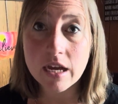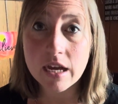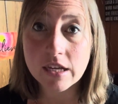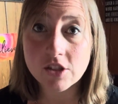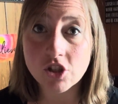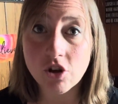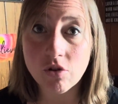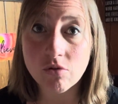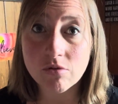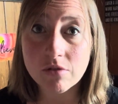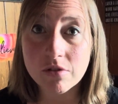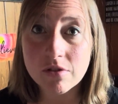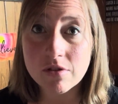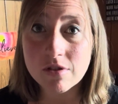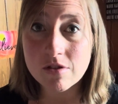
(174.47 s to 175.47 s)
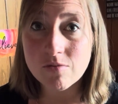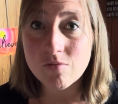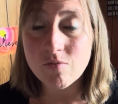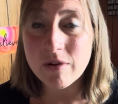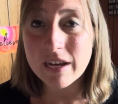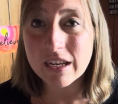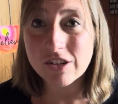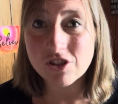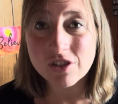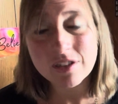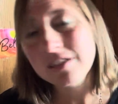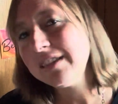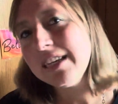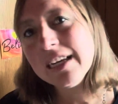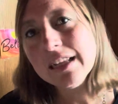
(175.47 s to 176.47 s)
So we can
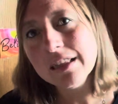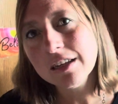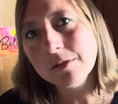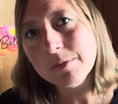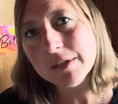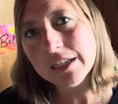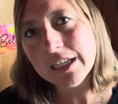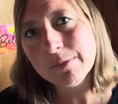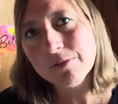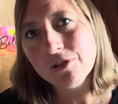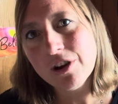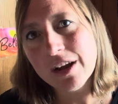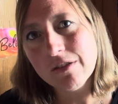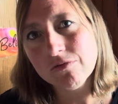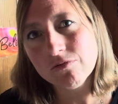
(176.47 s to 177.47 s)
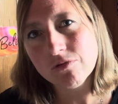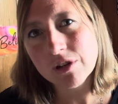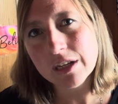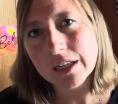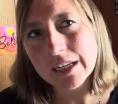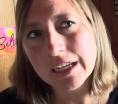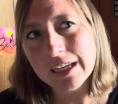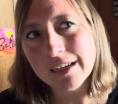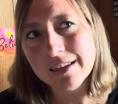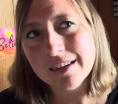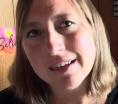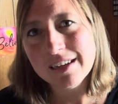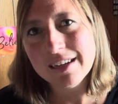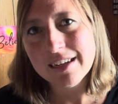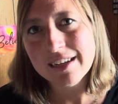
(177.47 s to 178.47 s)
just dig a little bit deeper and really
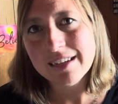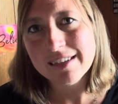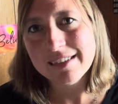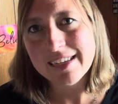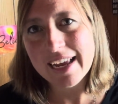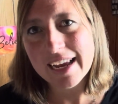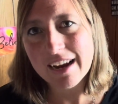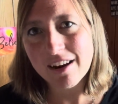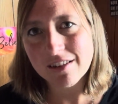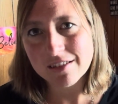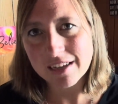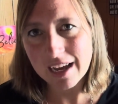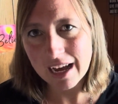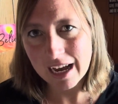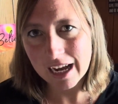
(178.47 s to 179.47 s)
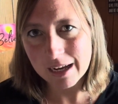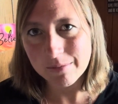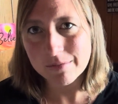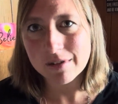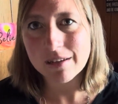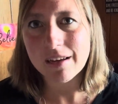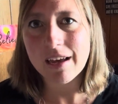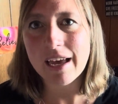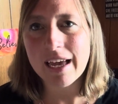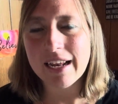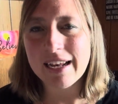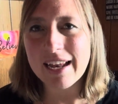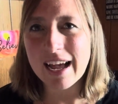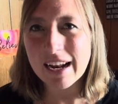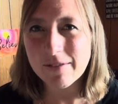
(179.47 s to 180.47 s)
take our time
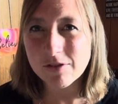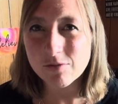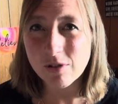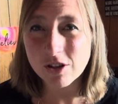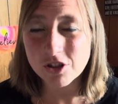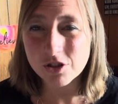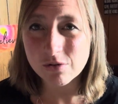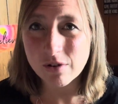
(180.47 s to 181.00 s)
and not have to rush through